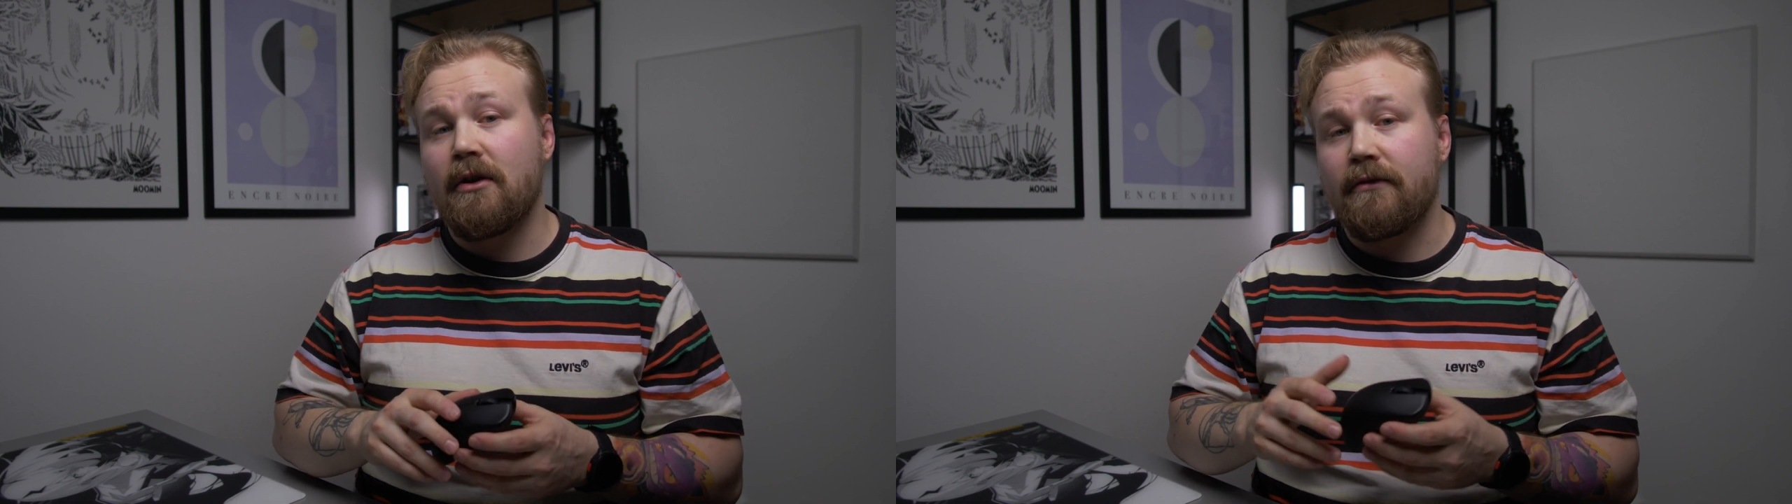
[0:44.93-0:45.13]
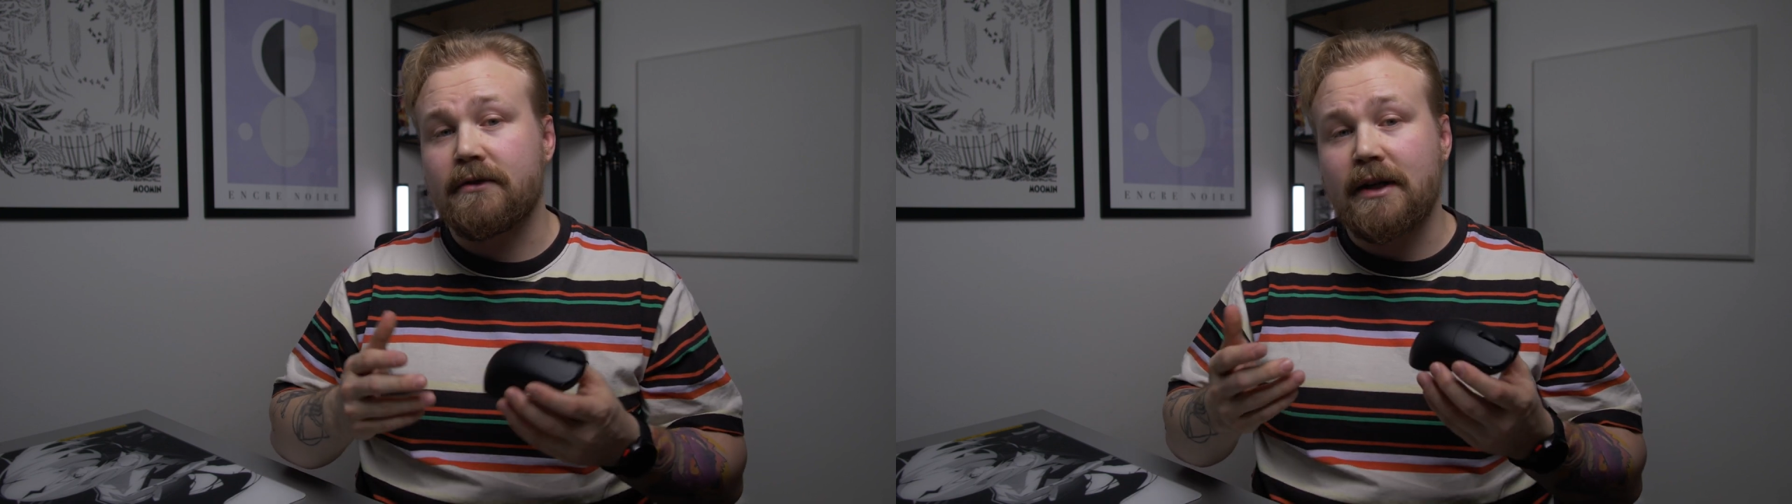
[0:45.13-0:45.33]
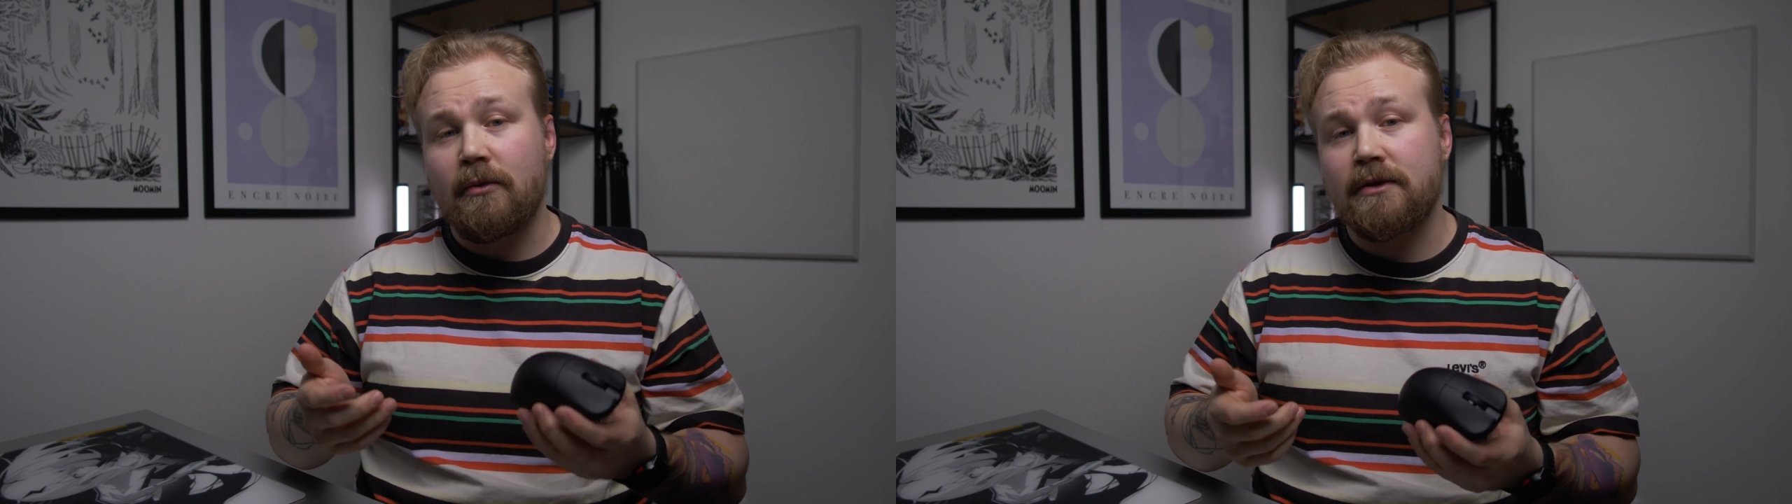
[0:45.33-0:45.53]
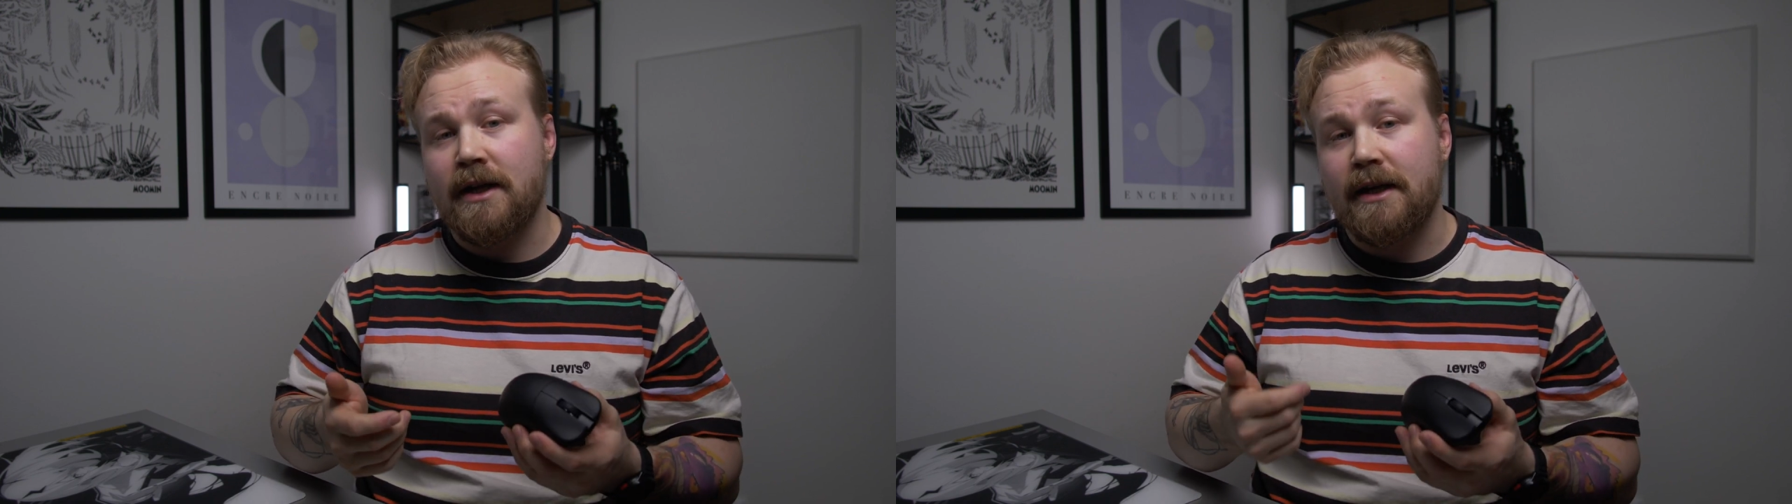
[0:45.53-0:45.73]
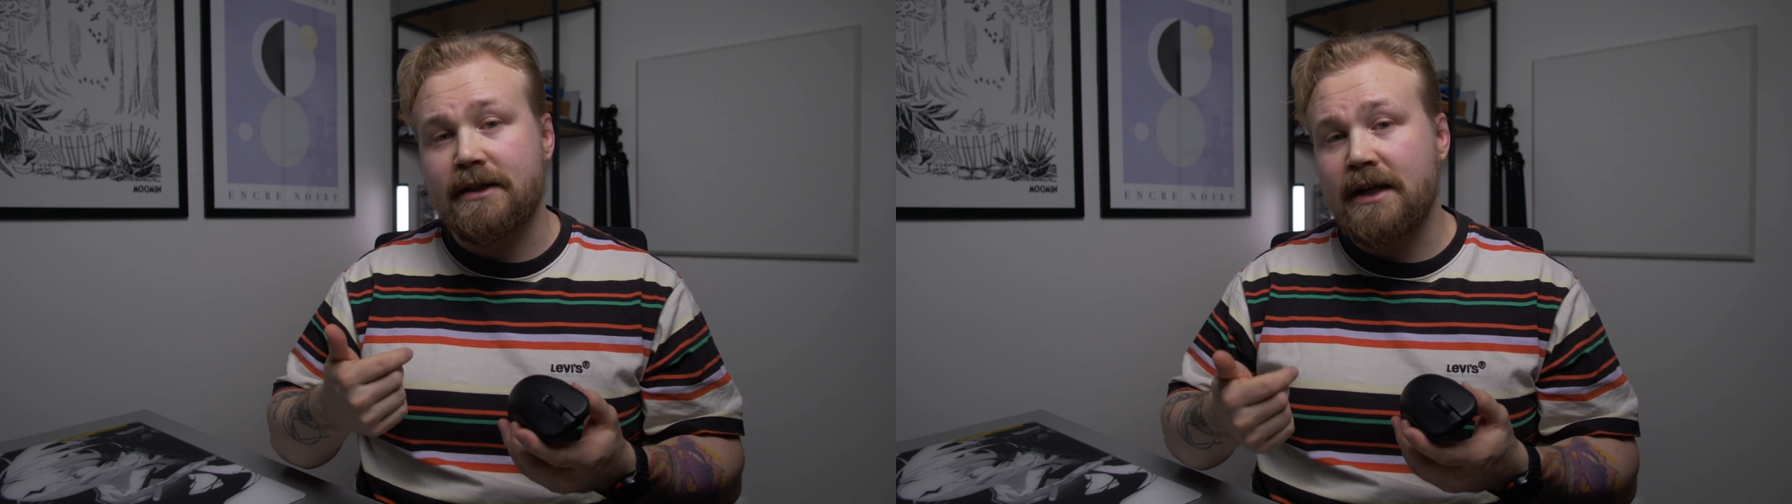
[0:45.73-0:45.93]
of
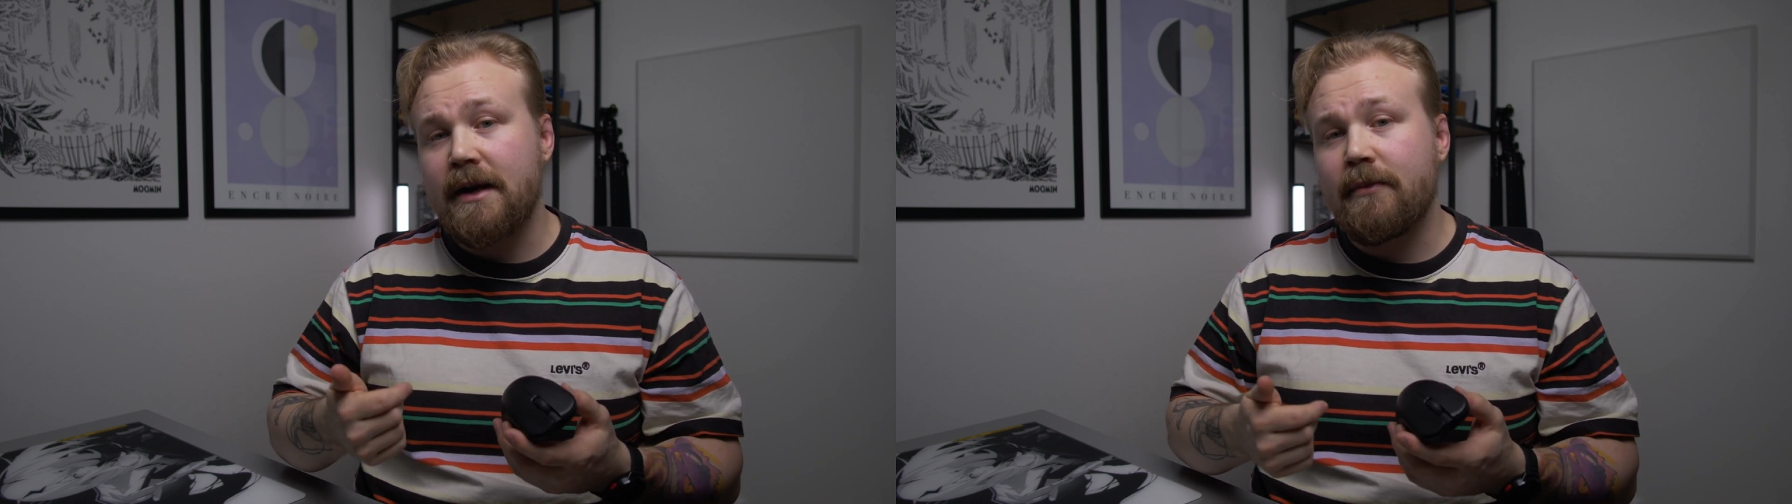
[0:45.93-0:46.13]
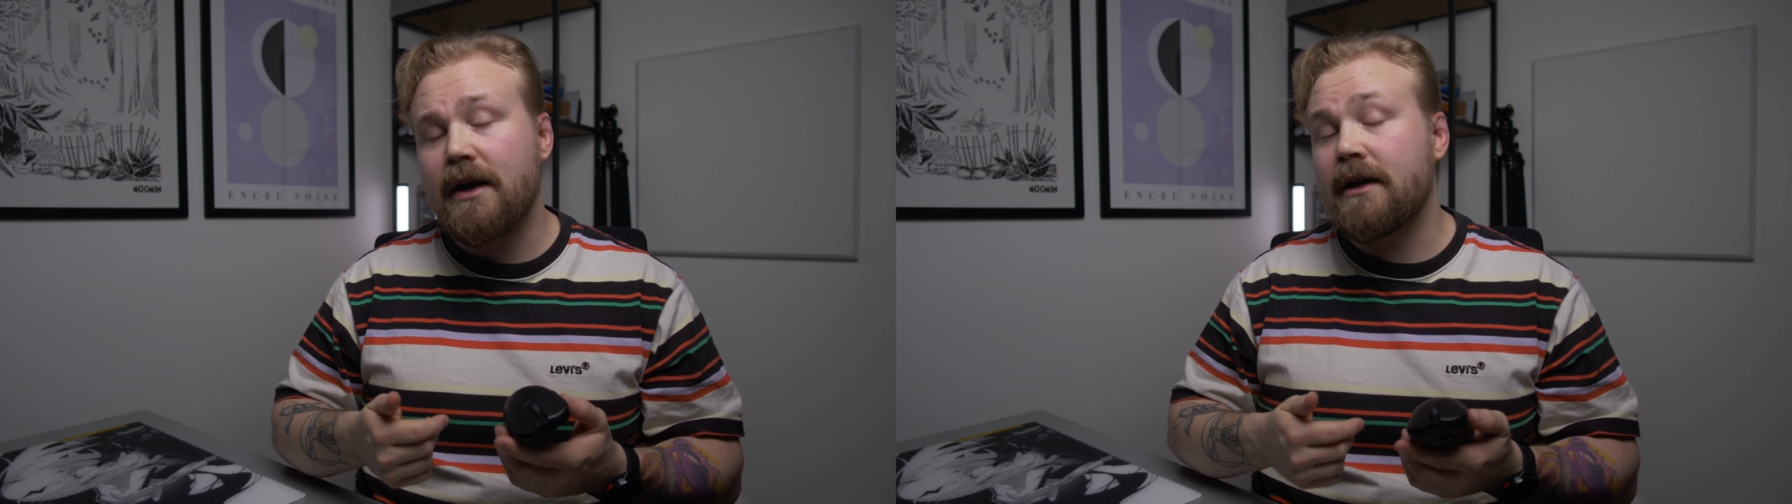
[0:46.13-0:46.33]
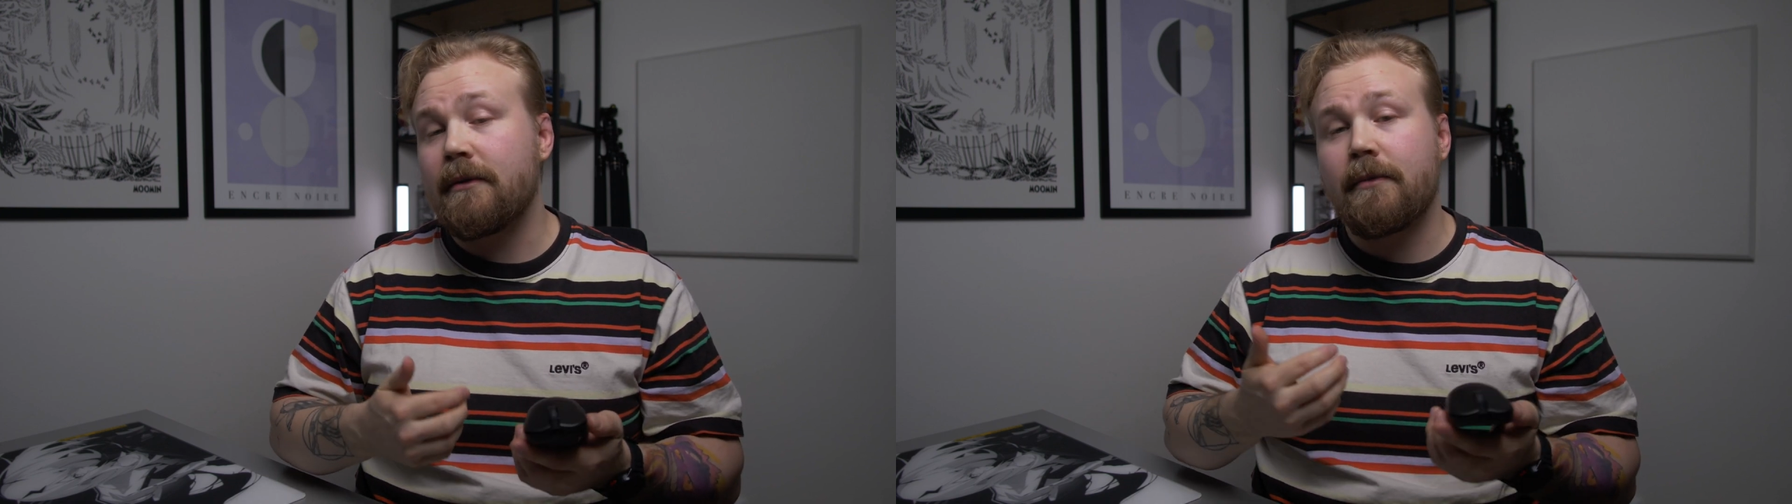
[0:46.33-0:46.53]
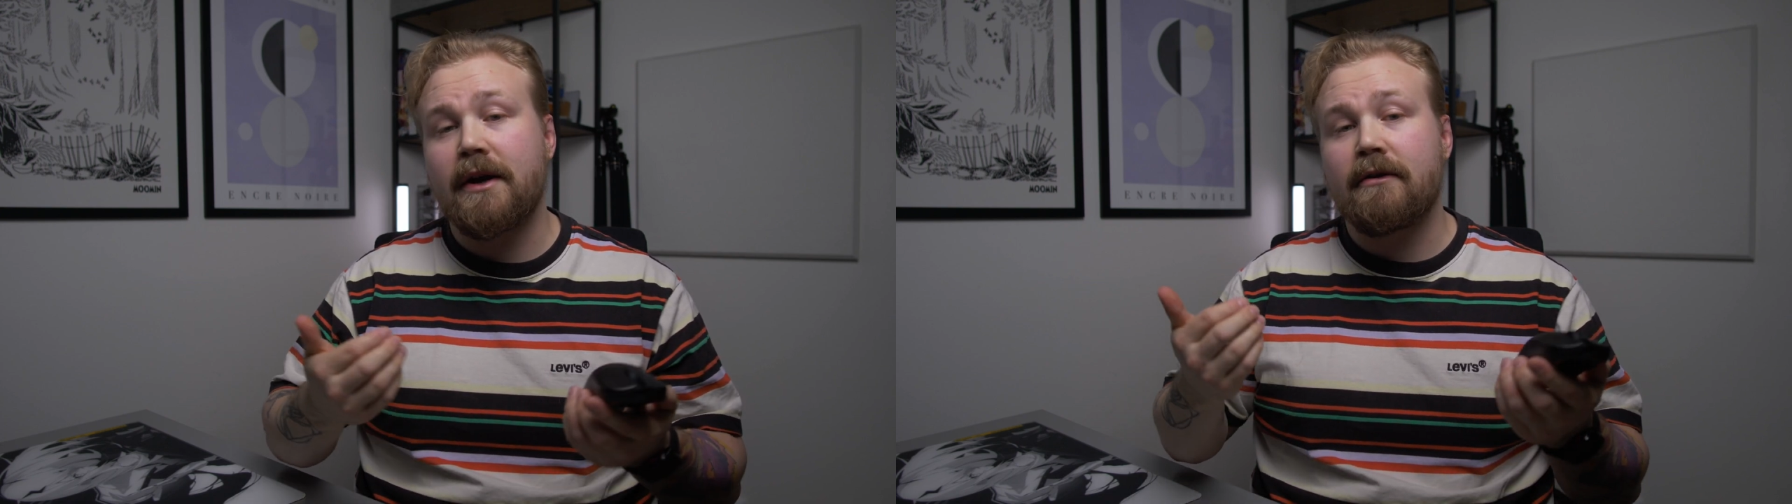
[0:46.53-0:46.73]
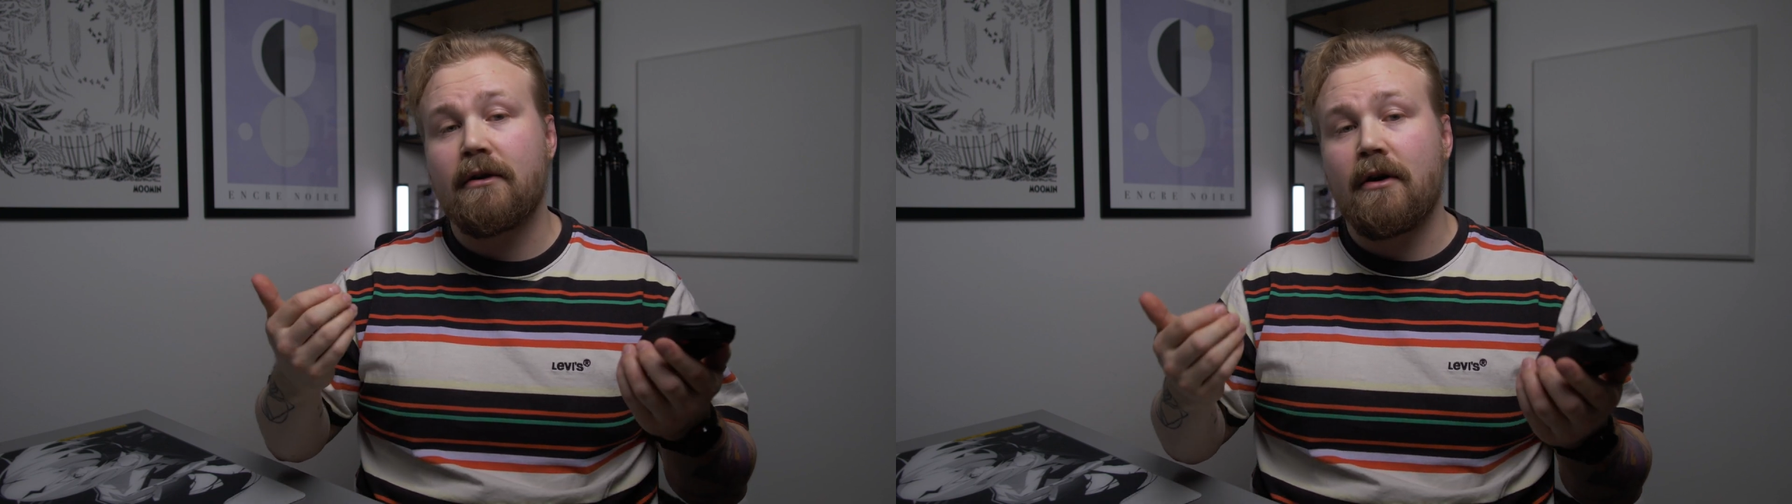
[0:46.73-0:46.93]
double-sided tape and a
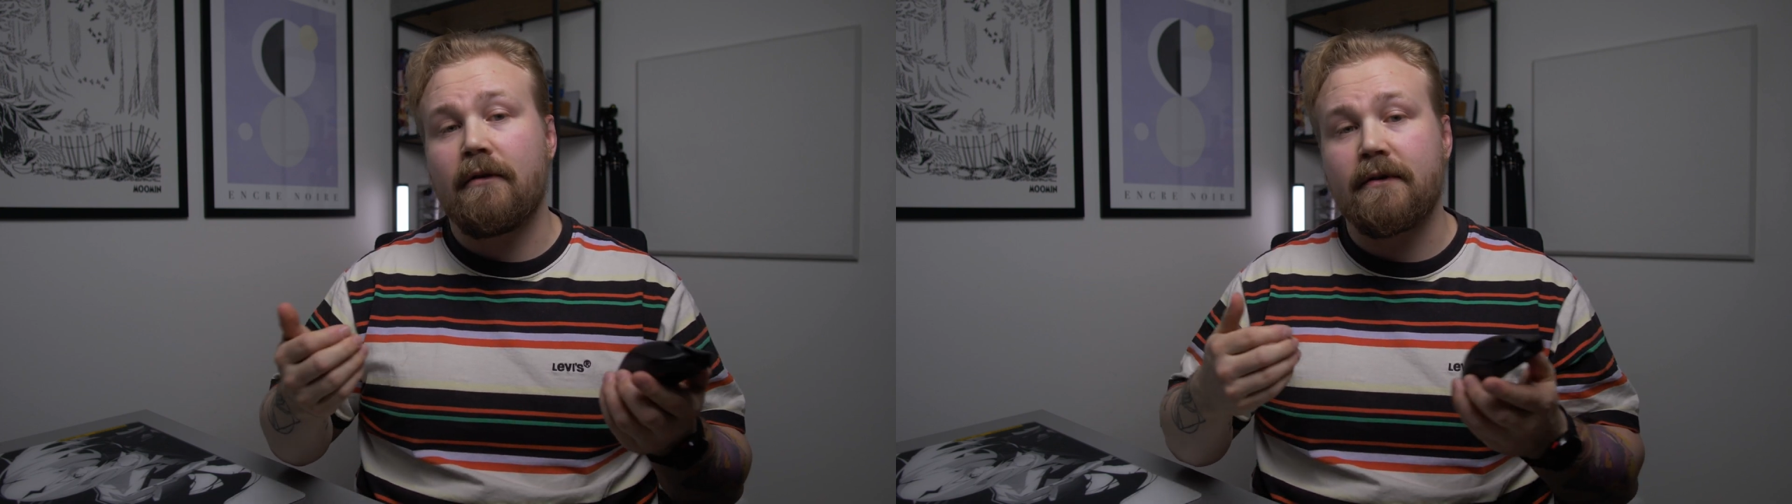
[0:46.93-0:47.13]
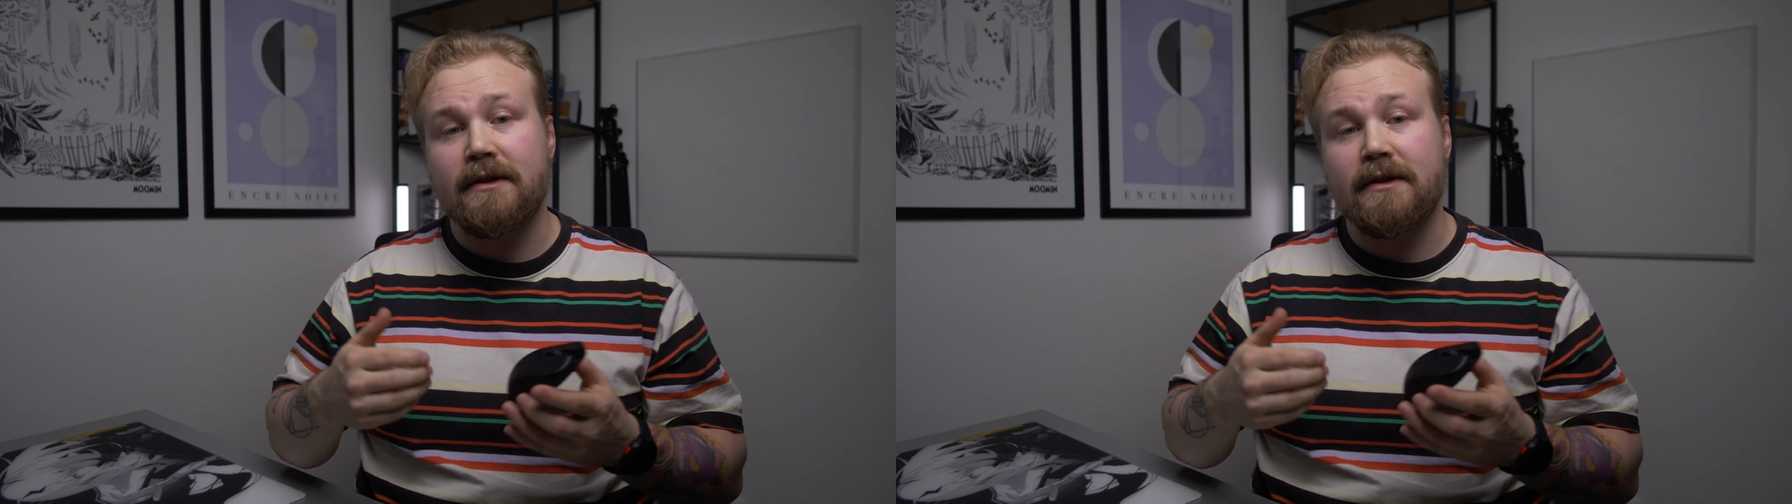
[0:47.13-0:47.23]
pair of